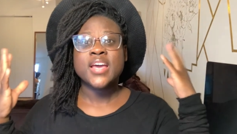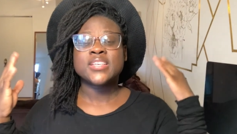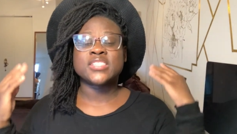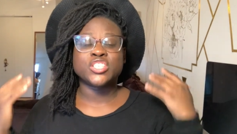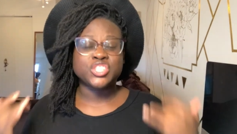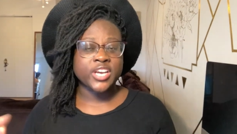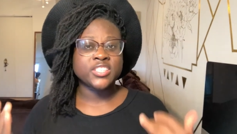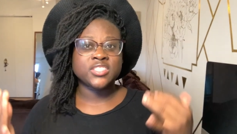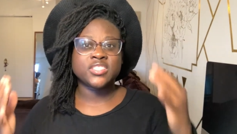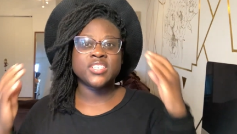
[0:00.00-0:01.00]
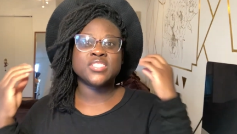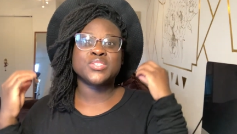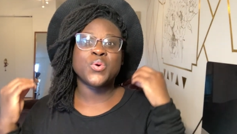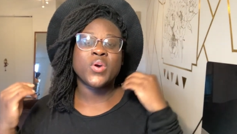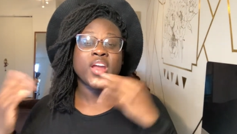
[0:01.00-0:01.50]

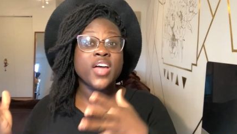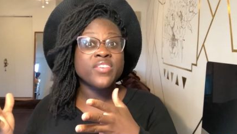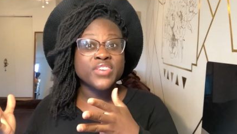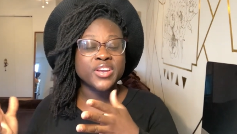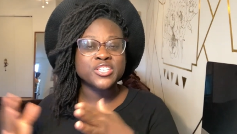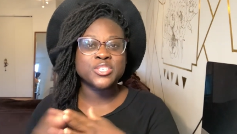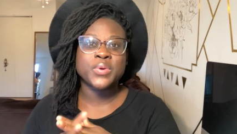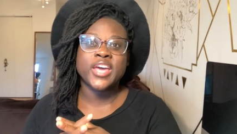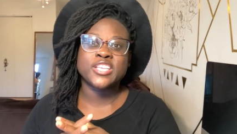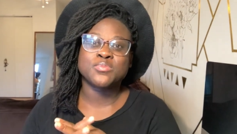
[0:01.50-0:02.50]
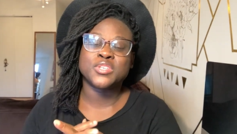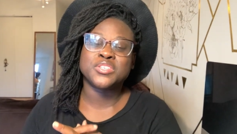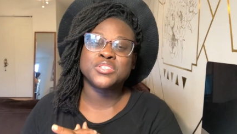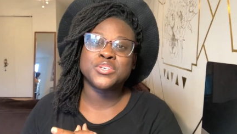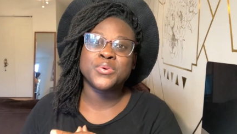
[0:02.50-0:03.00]
suggestions on other videos you would like me to
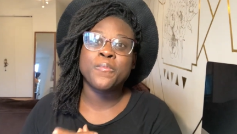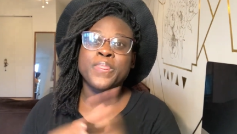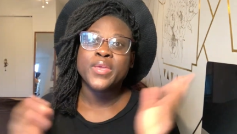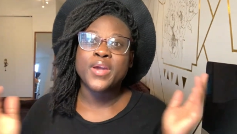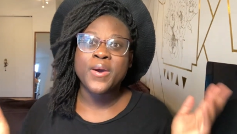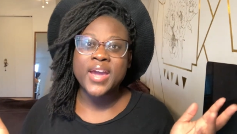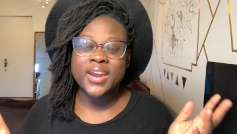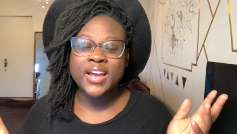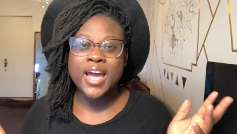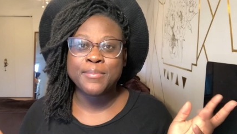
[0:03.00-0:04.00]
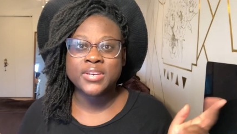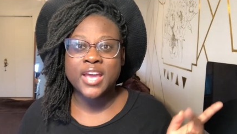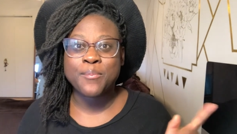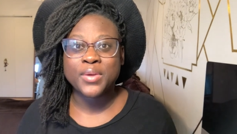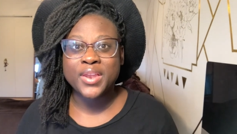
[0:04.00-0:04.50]
do go ahead and comment
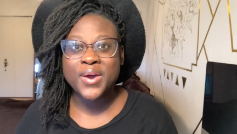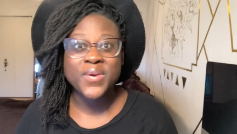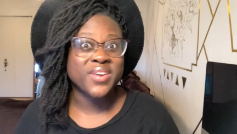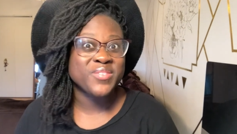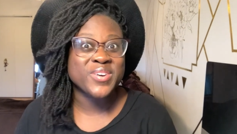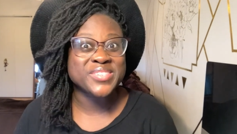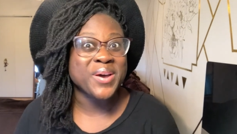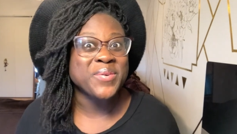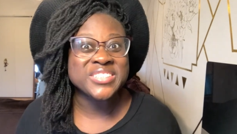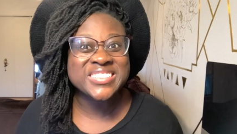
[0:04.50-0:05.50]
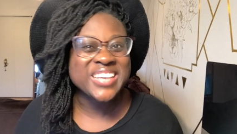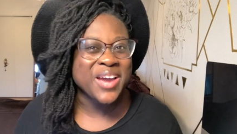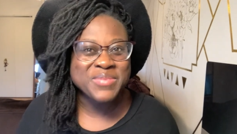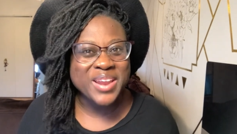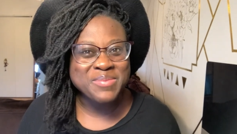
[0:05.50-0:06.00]
down below and of course always just
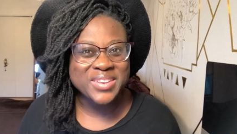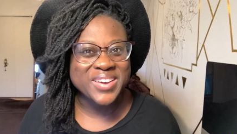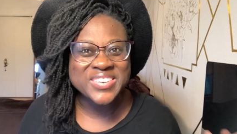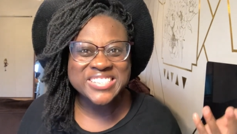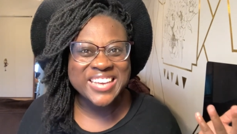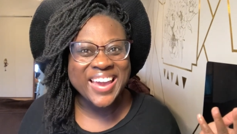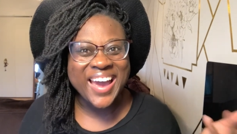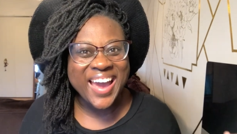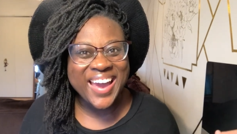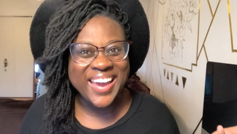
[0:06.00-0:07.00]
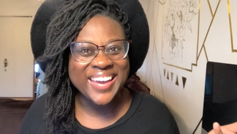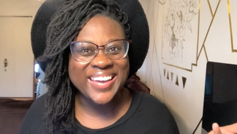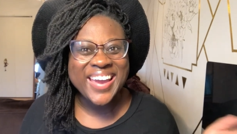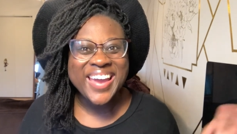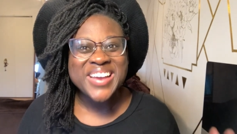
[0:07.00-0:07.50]
comment down below and say hi
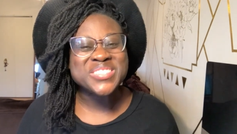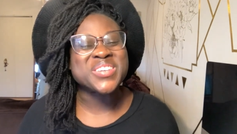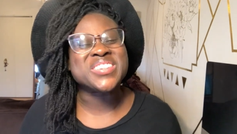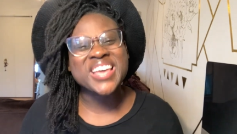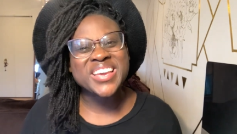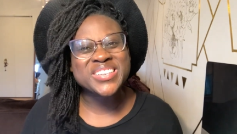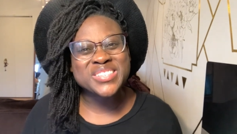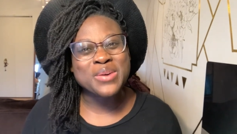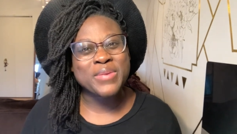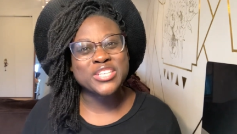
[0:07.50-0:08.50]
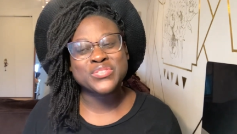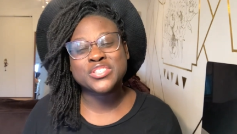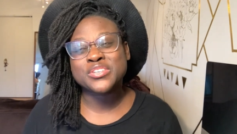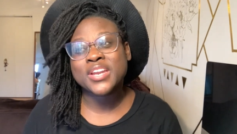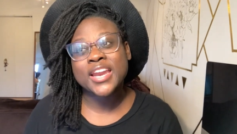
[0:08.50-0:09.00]
so thank you so much for
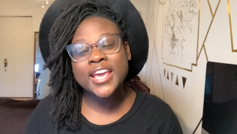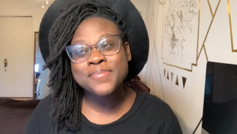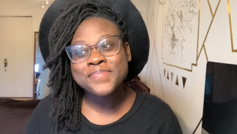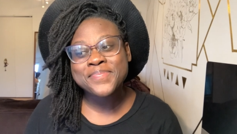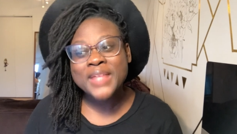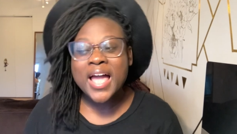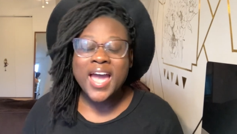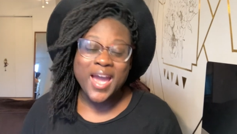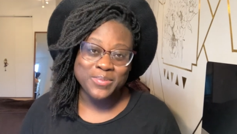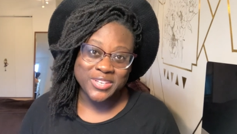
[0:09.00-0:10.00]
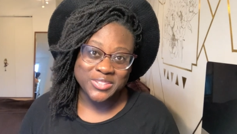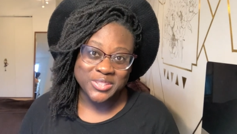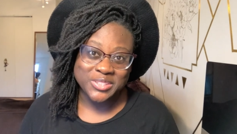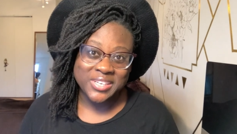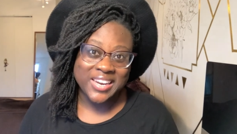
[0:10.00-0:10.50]
tuning in i hope that you
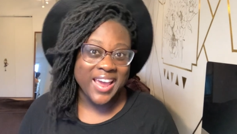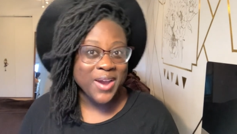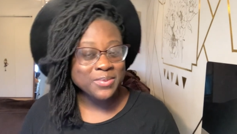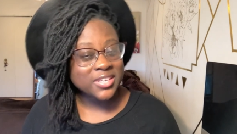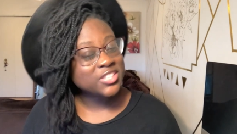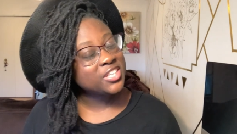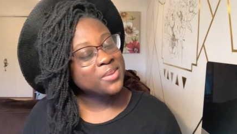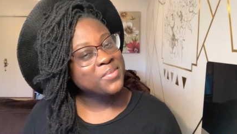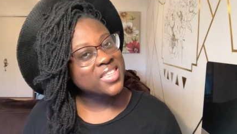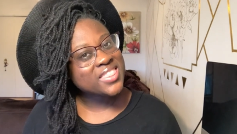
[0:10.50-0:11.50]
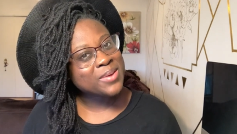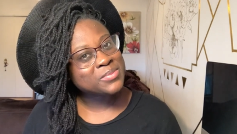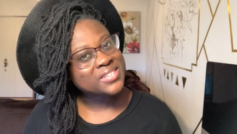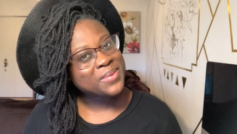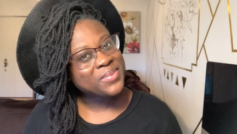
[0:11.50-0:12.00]
enjoyed it i hope that you give me a
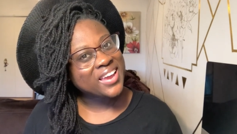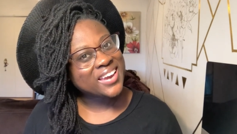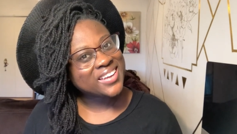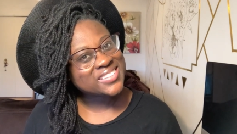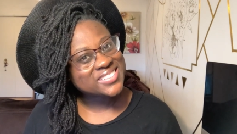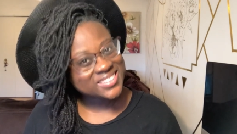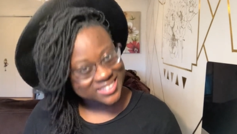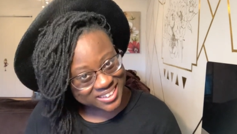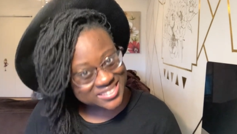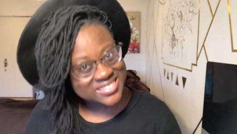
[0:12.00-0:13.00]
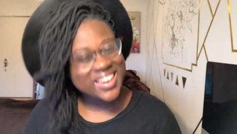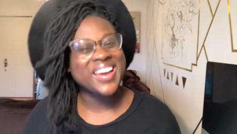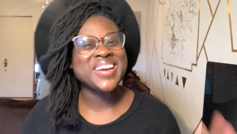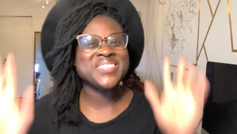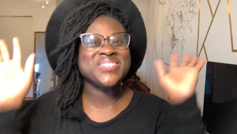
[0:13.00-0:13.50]
thumbs up and until next
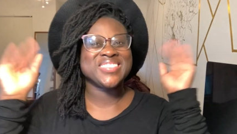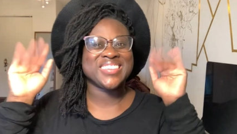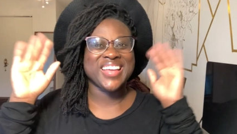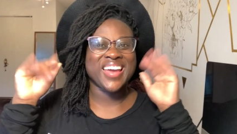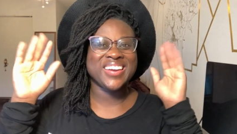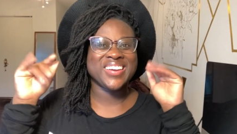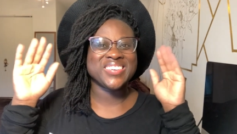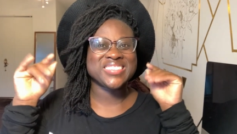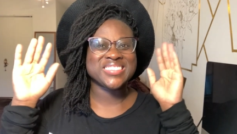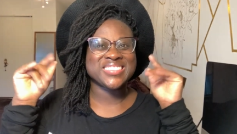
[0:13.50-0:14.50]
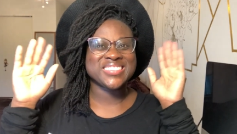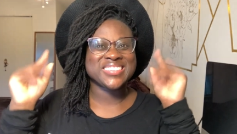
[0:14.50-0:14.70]
time adios